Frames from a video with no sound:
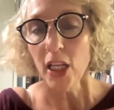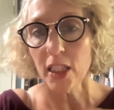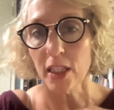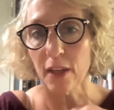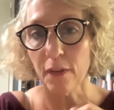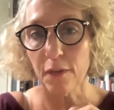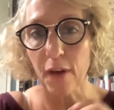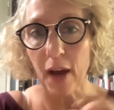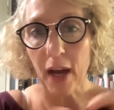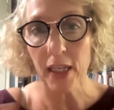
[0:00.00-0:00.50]

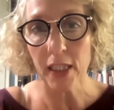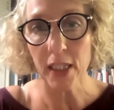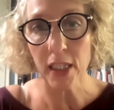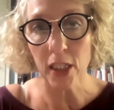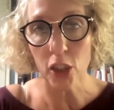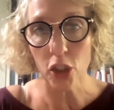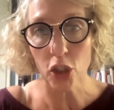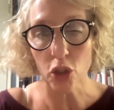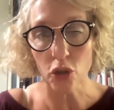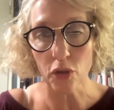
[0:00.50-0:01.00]
devising
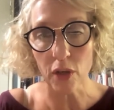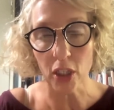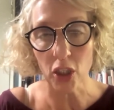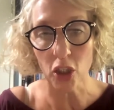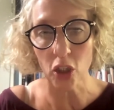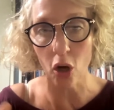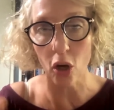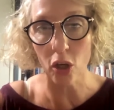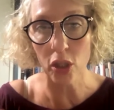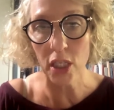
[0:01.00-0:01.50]
the
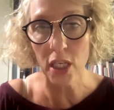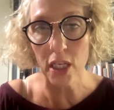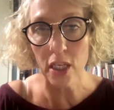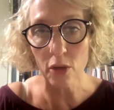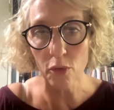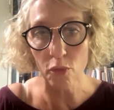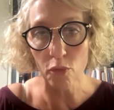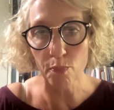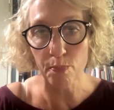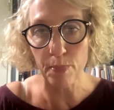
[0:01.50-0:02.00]
structure, asking
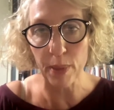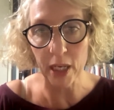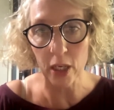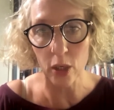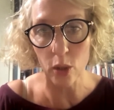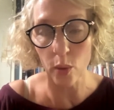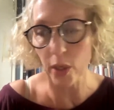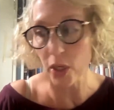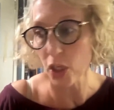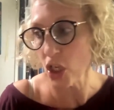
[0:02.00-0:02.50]
the big
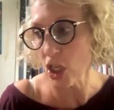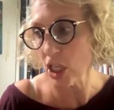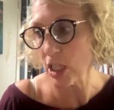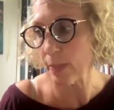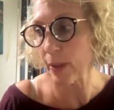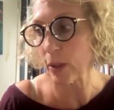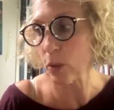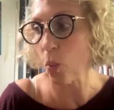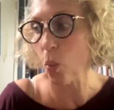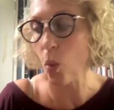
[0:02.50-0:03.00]
questions
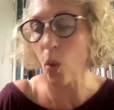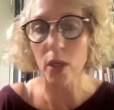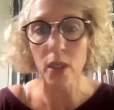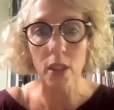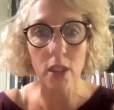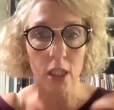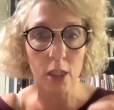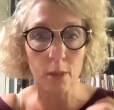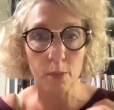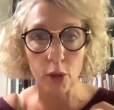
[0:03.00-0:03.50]
about what
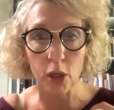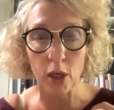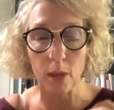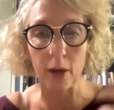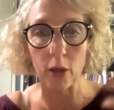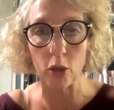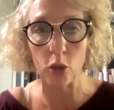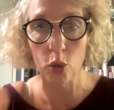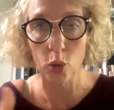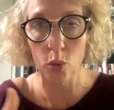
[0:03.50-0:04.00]
is this book about,